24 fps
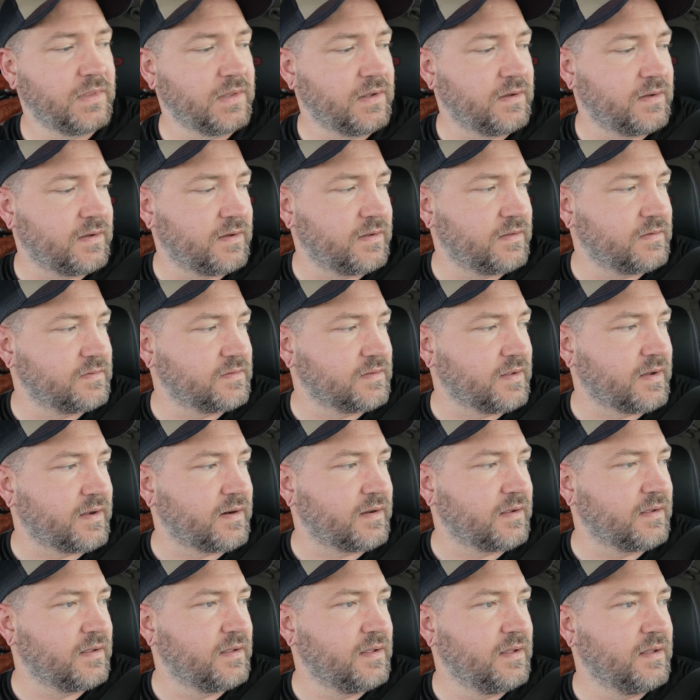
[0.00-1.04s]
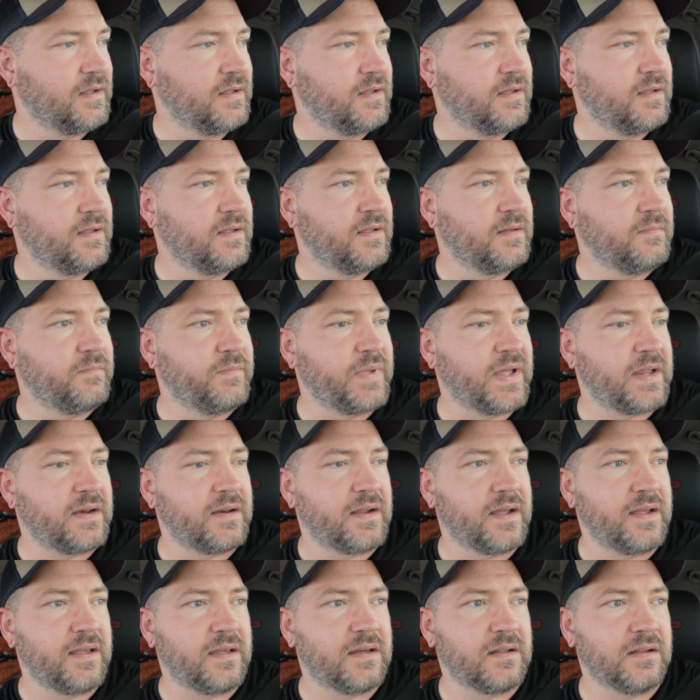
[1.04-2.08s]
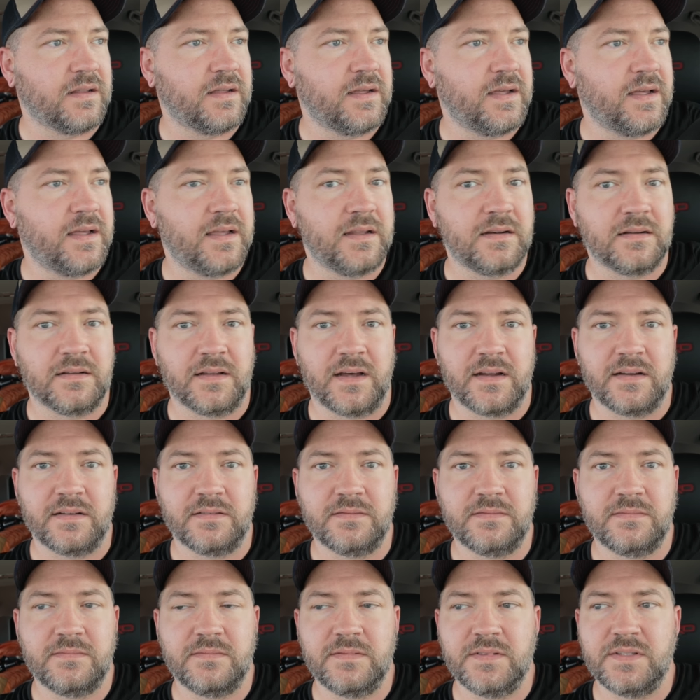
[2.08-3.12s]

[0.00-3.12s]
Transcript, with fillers: Uh, there's a lot of bentonite clay and a lot of,